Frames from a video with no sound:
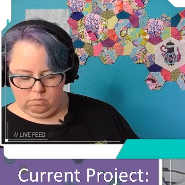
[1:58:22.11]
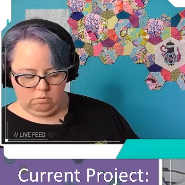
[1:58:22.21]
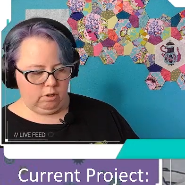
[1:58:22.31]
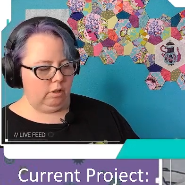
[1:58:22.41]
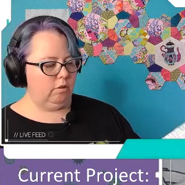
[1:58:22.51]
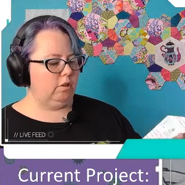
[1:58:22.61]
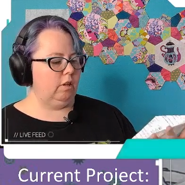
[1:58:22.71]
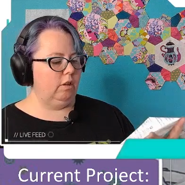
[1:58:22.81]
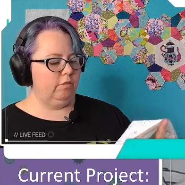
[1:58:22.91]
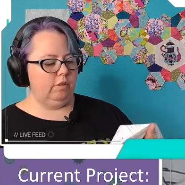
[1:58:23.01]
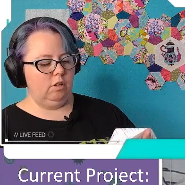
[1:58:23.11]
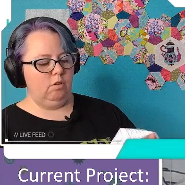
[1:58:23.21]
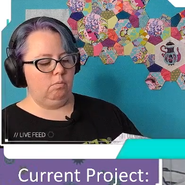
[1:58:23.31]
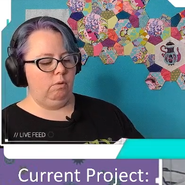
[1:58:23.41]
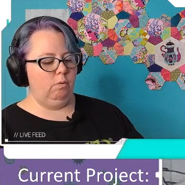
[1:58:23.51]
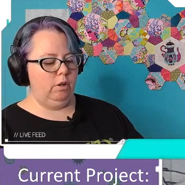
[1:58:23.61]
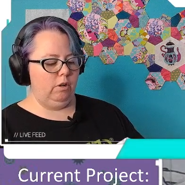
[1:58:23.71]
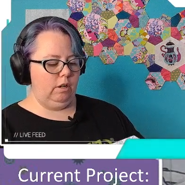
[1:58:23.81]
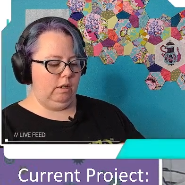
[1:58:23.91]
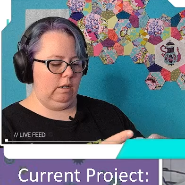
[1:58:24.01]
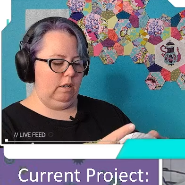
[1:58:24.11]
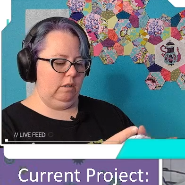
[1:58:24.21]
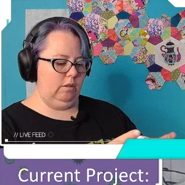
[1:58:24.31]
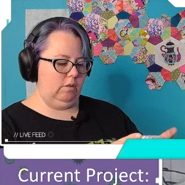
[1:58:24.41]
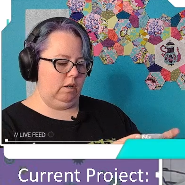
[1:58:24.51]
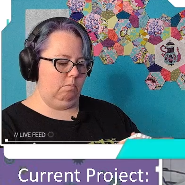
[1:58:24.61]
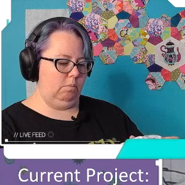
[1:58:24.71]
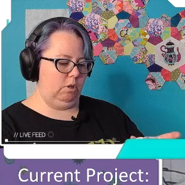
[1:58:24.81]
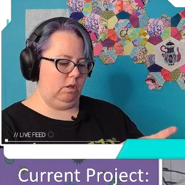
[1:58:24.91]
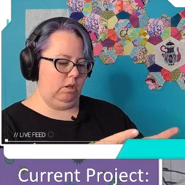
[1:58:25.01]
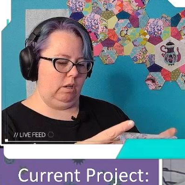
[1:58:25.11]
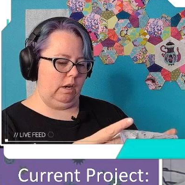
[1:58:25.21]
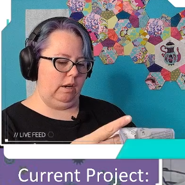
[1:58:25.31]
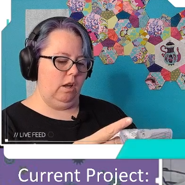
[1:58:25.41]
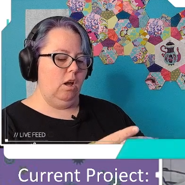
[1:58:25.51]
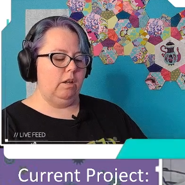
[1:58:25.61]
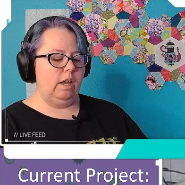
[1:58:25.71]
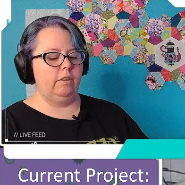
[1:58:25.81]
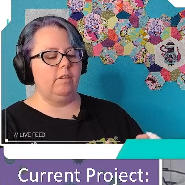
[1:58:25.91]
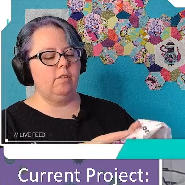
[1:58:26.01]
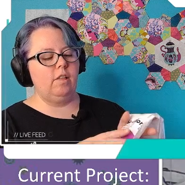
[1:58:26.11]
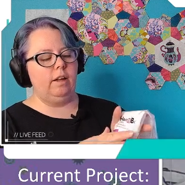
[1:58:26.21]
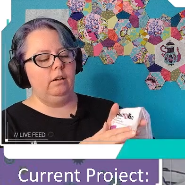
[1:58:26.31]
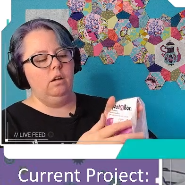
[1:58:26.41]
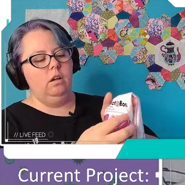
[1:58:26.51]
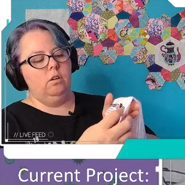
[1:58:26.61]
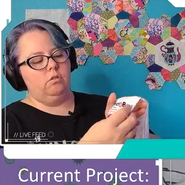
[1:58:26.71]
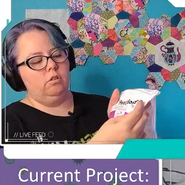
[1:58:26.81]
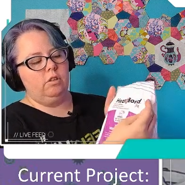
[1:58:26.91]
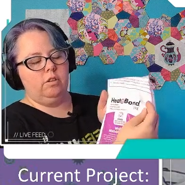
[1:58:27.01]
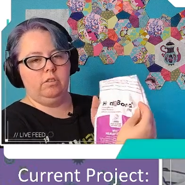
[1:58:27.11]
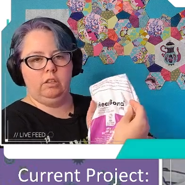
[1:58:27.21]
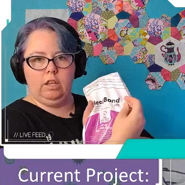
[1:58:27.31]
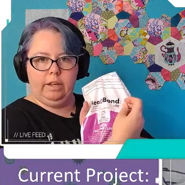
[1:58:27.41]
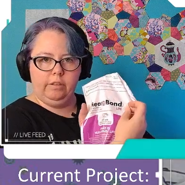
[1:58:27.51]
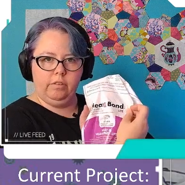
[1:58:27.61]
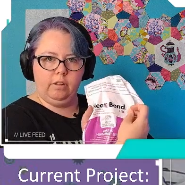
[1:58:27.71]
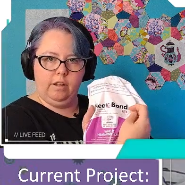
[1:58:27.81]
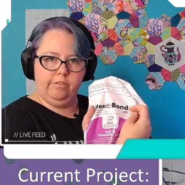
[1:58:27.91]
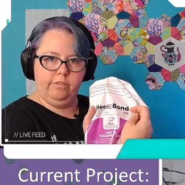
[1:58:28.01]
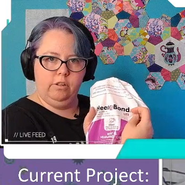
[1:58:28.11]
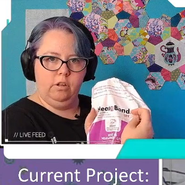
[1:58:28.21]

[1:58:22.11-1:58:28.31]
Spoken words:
Trying to see if it tells me where it is. Heat and Bond. Yeah, this is light. So this is the light stuff.